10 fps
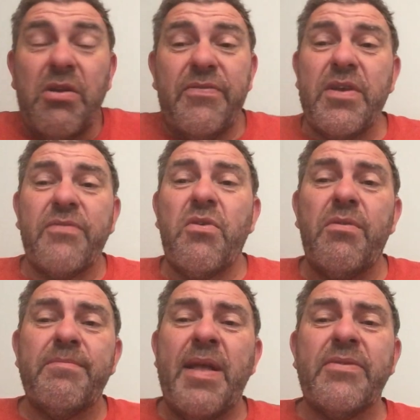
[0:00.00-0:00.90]
only thing I've got
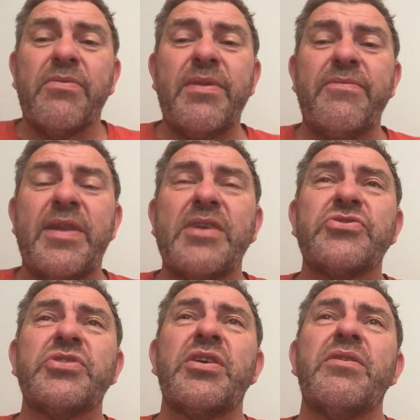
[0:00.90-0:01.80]
penciled in for
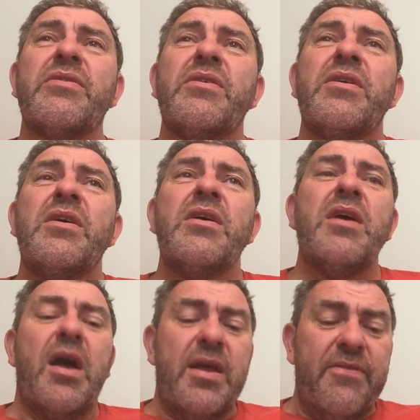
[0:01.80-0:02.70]
next year,
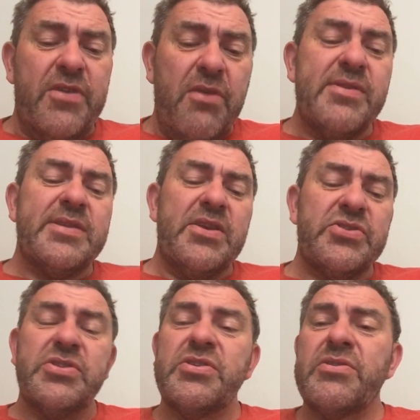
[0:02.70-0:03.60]
and I have no
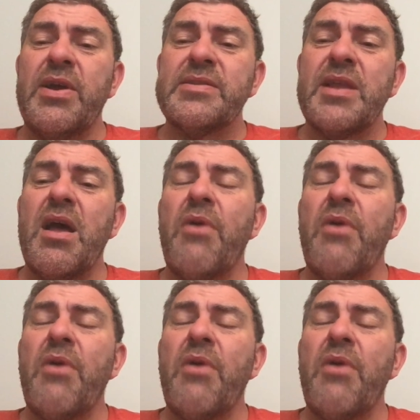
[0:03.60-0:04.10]
intentions of doing that.